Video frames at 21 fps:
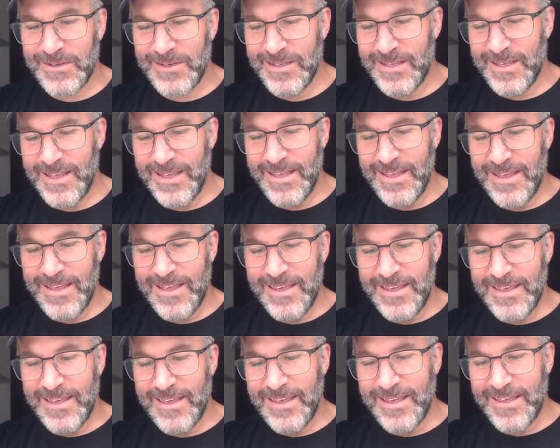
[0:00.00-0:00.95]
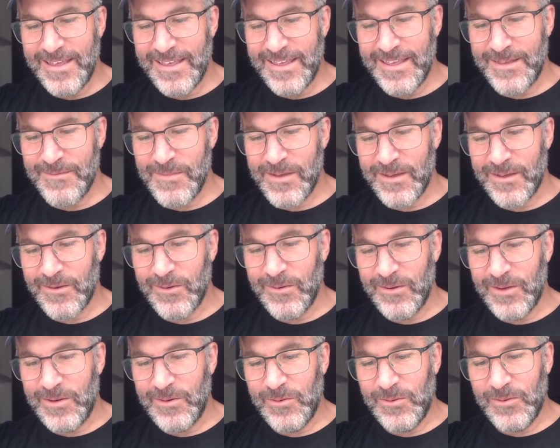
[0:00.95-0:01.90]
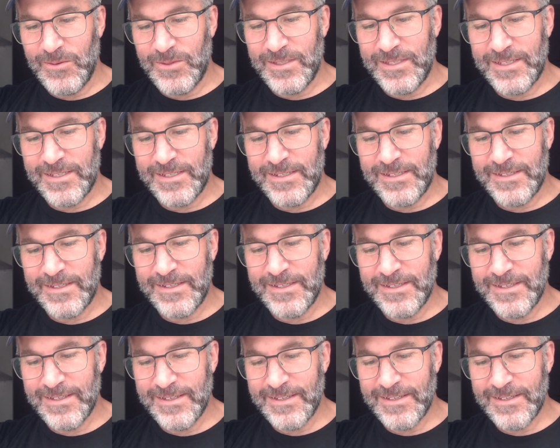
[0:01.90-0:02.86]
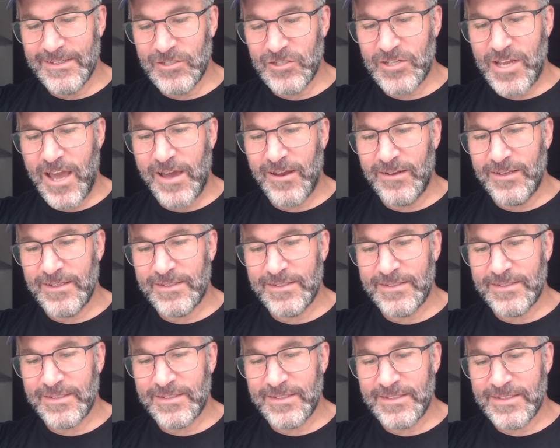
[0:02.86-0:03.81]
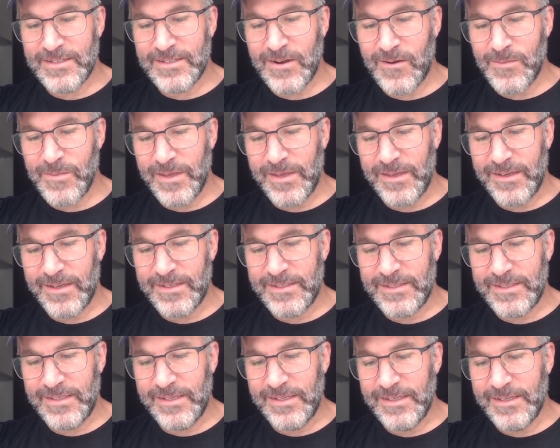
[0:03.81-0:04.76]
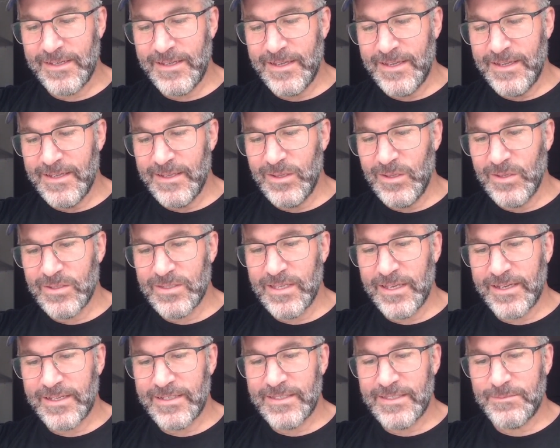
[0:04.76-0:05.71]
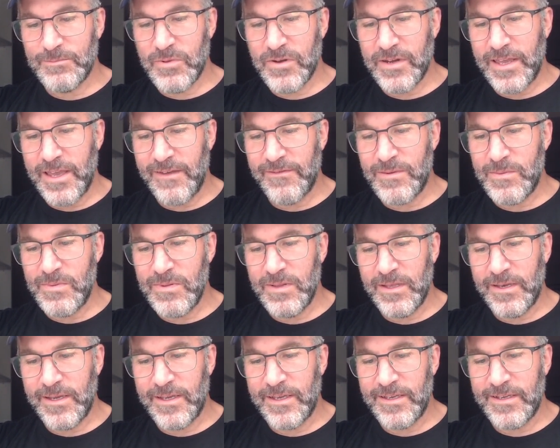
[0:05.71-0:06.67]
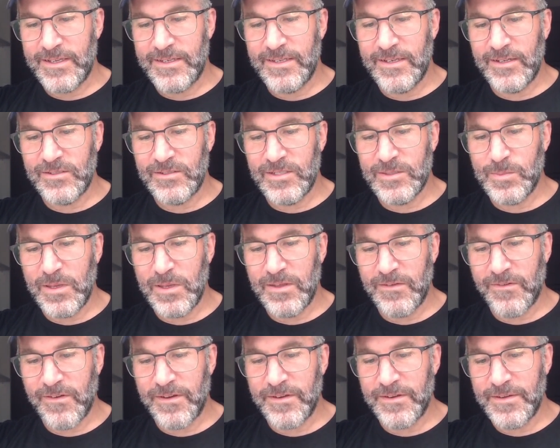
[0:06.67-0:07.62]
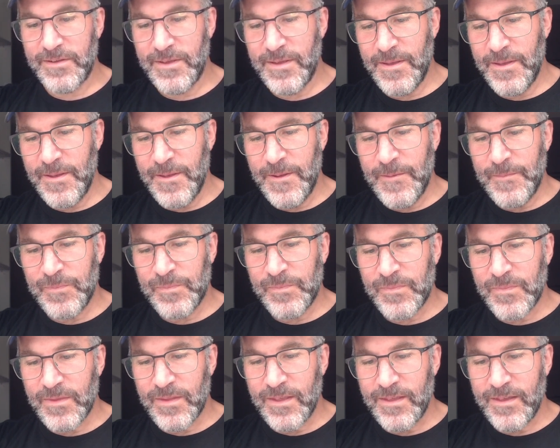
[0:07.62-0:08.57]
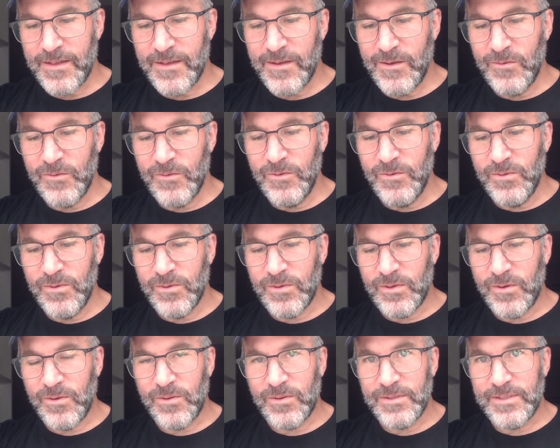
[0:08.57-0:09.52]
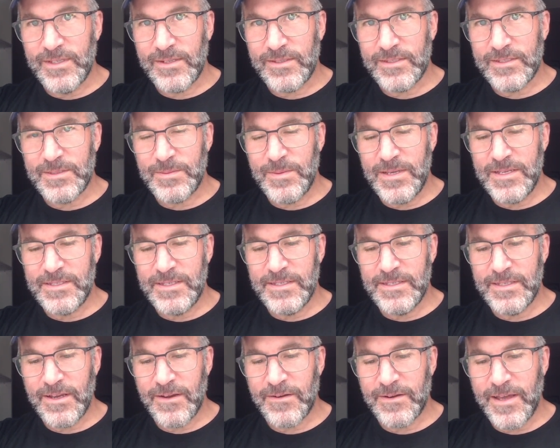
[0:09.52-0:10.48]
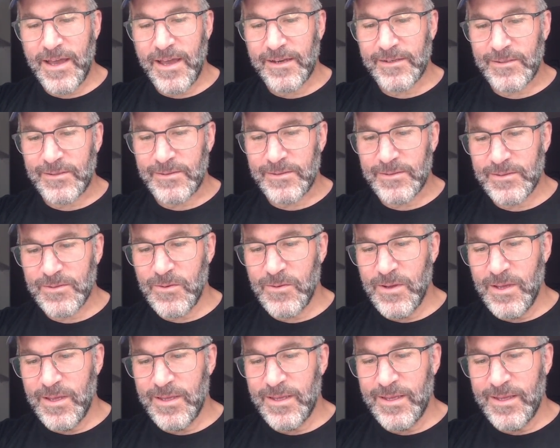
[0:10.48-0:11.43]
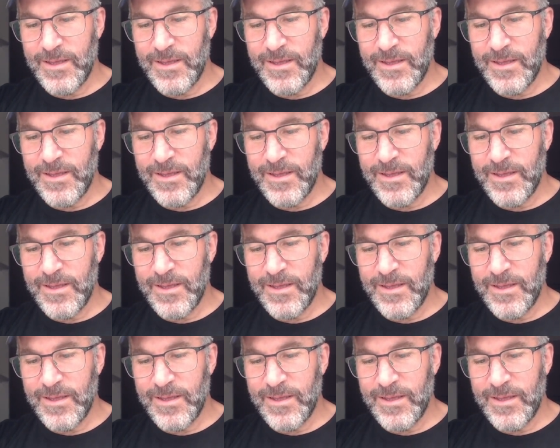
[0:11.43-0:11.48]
one. An old Shadowless Starmie, I see. Looks like it's pretty heavy clay. You could tell just by the front. Ooh, an old Delta Species Aerodactyl. So,